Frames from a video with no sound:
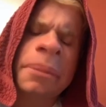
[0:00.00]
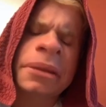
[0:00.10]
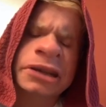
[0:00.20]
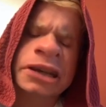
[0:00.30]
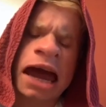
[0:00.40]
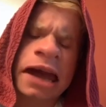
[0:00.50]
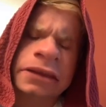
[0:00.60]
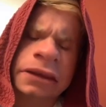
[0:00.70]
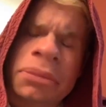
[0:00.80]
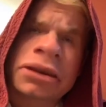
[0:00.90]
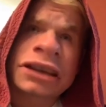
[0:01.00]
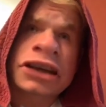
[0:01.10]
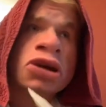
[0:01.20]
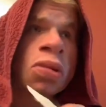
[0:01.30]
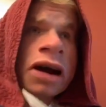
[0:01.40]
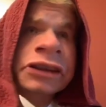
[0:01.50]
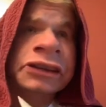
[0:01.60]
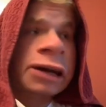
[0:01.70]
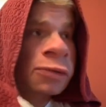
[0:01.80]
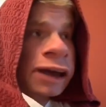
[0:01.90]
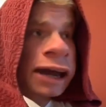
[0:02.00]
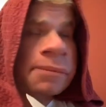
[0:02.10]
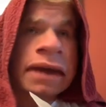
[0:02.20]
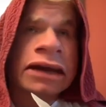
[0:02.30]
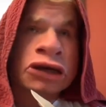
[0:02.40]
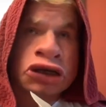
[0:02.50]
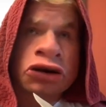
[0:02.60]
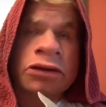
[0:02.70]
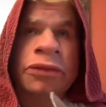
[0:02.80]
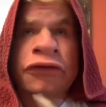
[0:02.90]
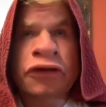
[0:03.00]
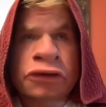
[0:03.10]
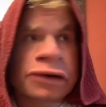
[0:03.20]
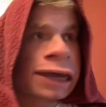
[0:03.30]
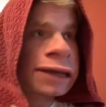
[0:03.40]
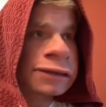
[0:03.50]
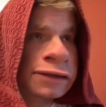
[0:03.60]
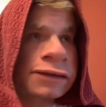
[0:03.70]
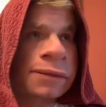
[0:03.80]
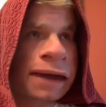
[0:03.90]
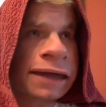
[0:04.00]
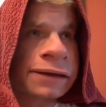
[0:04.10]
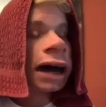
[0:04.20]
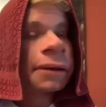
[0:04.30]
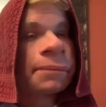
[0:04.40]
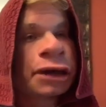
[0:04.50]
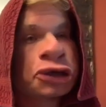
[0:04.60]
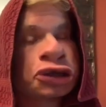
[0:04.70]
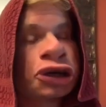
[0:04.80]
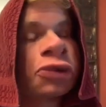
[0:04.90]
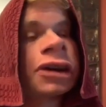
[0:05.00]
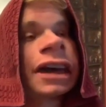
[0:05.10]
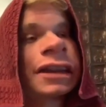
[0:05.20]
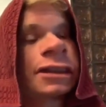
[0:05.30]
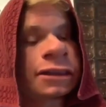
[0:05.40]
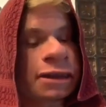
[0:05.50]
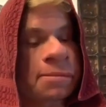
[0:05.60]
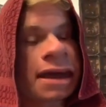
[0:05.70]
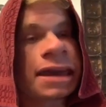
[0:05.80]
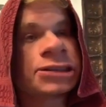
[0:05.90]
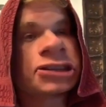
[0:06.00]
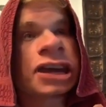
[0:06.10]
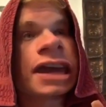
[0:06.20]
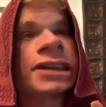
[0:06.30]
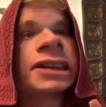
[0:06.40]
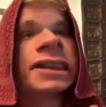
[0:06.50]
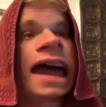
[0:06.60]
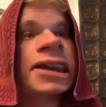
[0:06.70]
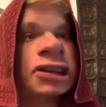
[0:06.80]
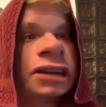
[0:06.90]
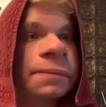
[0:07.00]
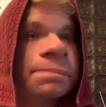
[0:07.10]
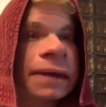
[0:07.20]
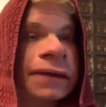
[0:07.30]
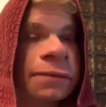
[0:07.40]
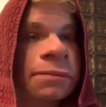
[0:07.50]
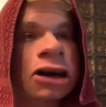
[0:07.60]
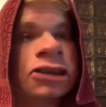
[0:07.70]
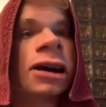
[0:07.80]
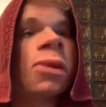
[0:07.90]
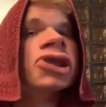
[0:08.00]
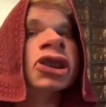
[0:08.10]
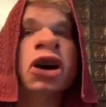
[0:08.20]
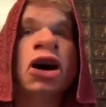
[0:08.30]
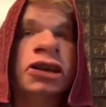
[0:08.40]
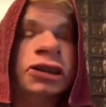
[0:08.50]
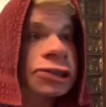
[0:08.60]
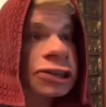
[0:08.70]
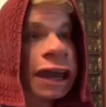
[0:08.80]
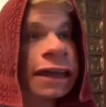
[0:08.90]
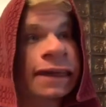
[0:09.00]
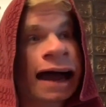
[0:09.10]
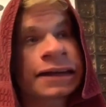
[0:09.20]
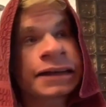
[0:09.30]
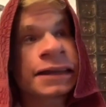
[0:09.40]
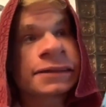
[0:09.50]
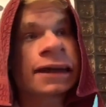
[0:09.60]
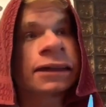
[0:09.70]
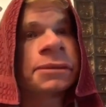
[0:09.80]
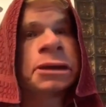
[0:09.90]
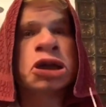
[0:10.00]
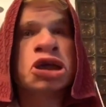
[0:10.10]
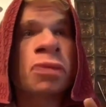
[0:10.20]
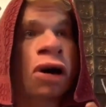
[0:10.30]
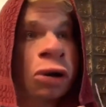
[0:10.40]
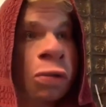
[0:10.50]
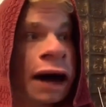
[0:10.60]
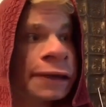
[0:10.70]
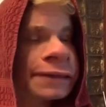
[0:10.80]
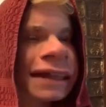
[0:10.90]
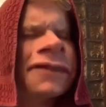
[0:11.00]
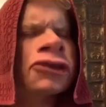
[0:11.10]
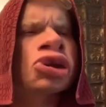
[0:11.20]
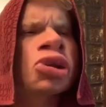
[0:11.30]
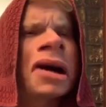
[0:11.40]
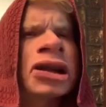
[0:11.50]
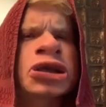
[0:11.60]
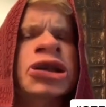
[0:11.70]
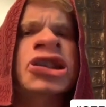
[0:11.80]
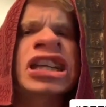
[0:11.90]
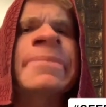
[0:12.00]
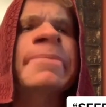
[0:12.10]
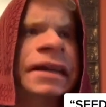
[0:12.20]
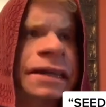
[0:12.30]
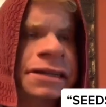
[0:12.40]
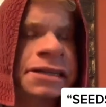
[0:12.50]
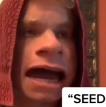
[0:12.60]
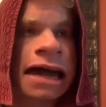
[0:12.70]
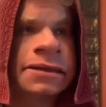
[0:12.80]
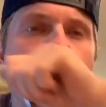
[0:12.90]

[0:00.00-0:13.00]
I'm excited. But there's one thing we gotta make sure before we get it the tomato. Gotta make sure we get it the tomato. It say it's nice and big because I was talking to Jigaitan and he telling me the smaller one they have too much semen inside.